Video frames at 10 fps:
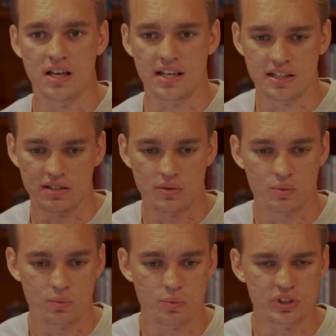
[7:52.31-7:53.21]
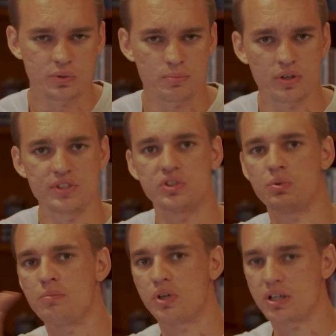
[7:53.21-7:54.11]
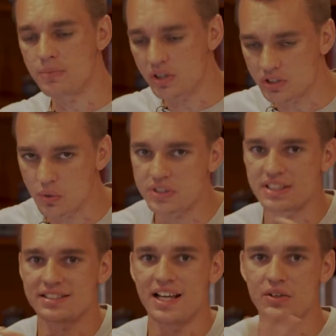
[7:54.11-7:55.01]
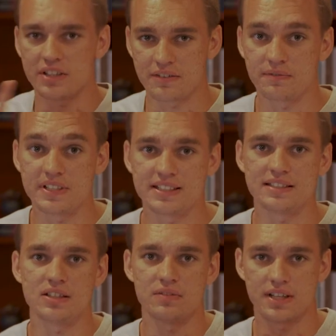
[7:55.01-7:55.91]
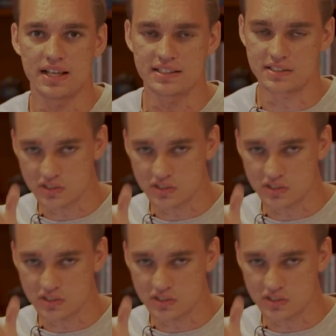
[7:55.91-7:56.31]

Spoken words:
And then once you want more of Jesus, you want more community. So it's a cycle that feeds itself, that ends.